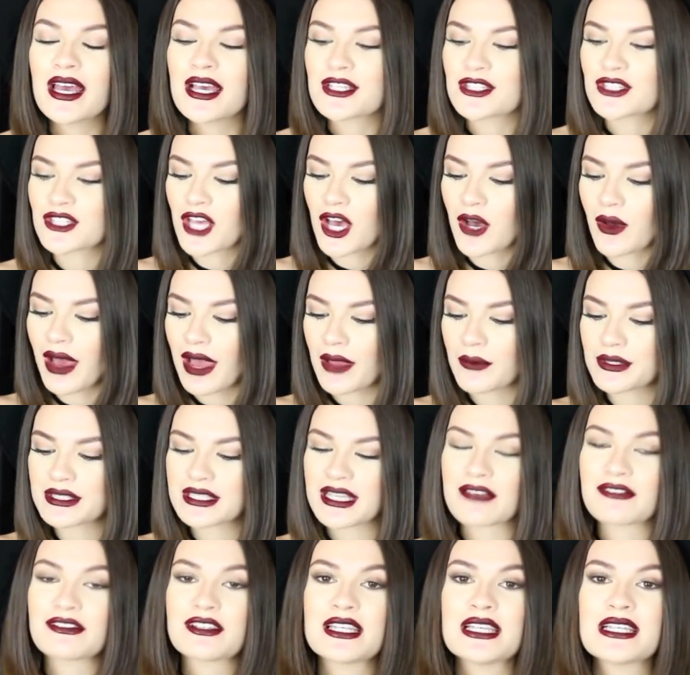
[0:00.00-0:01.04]
So I would
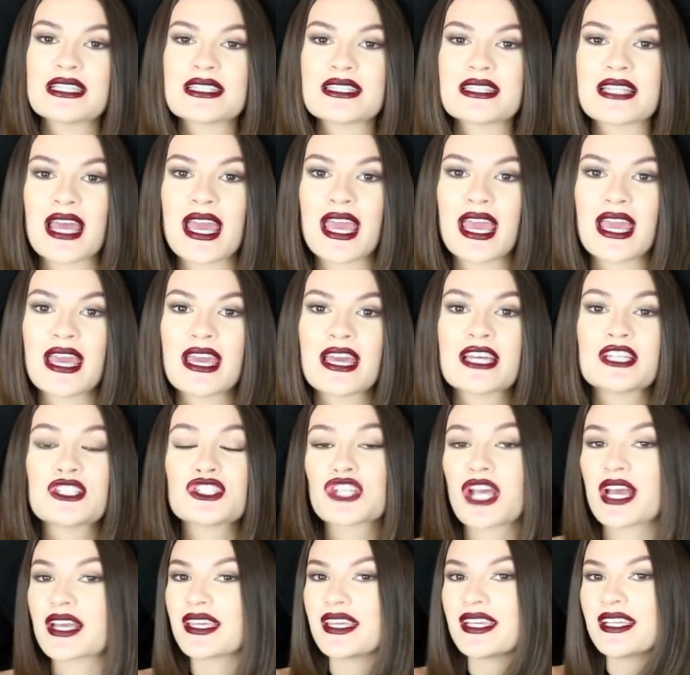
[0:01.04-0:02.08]
definitely say
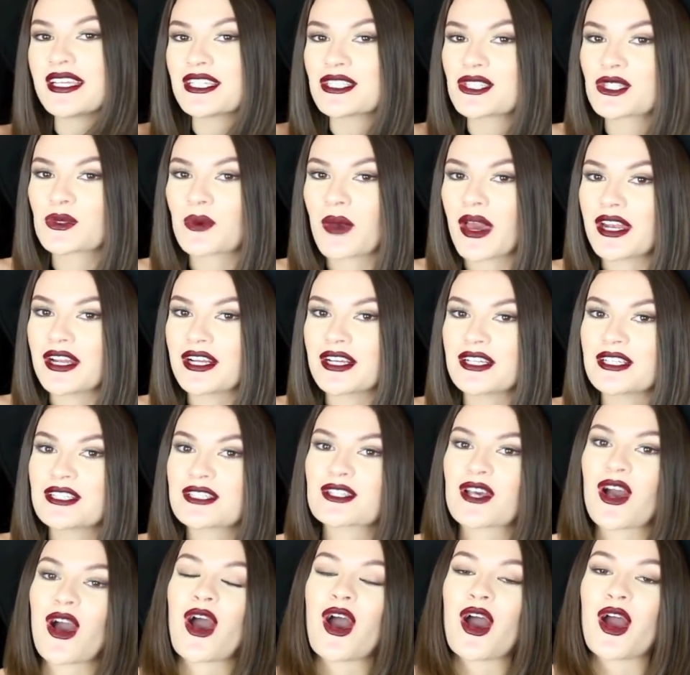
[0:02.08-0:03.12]
chunky knit
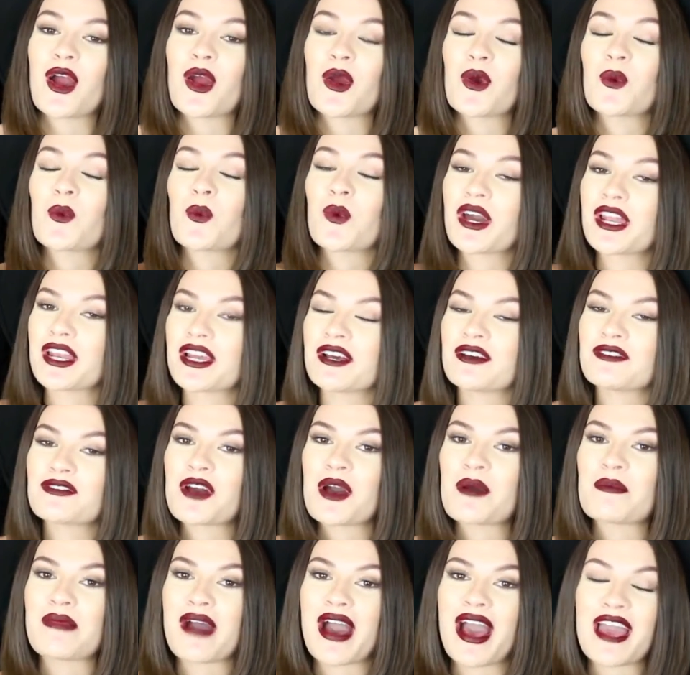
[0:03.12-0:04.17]
sweaters are one
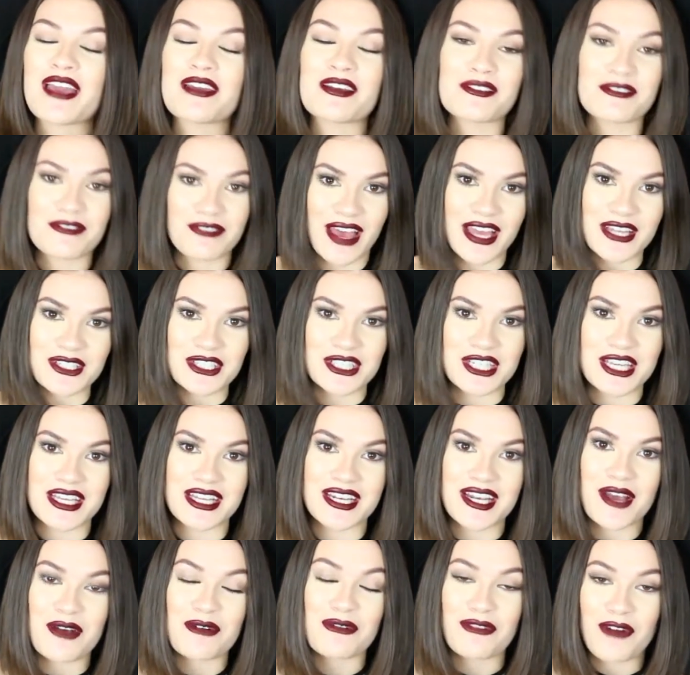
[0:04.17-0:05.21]
of my
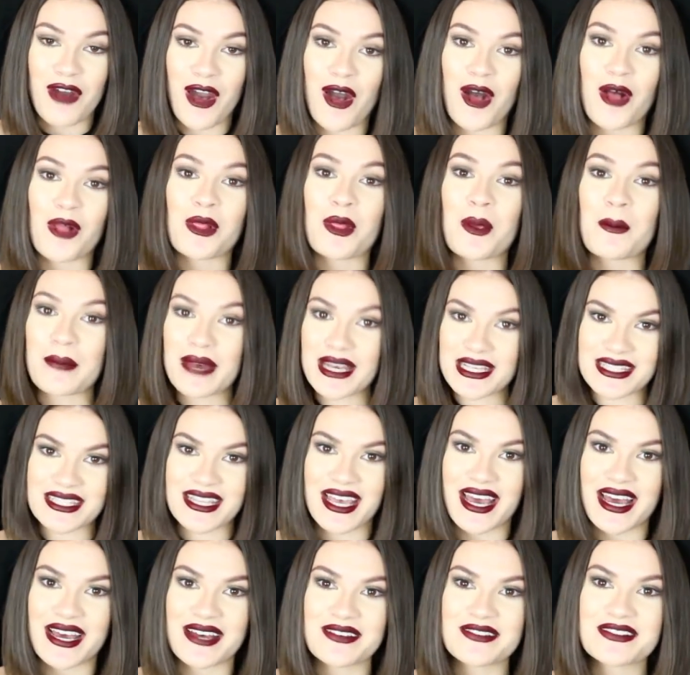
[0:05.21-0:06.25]
fashion fall
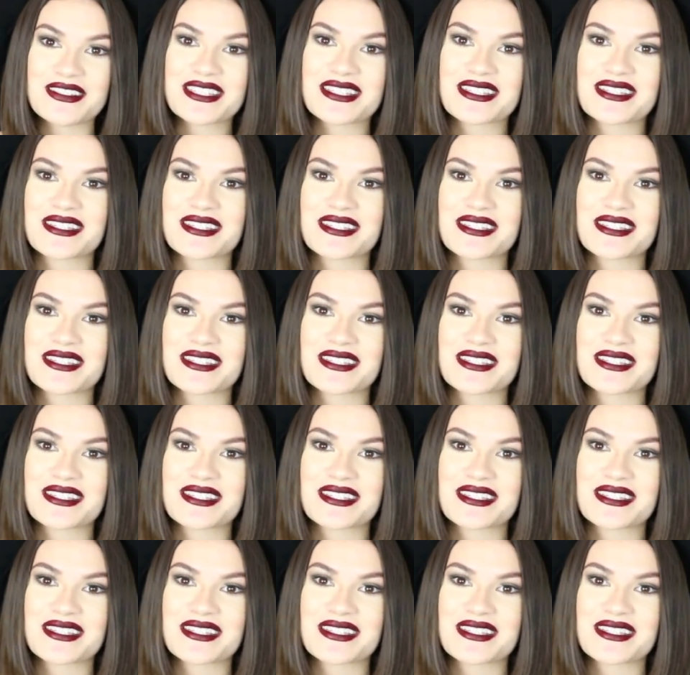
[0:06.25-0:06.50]
must-haves.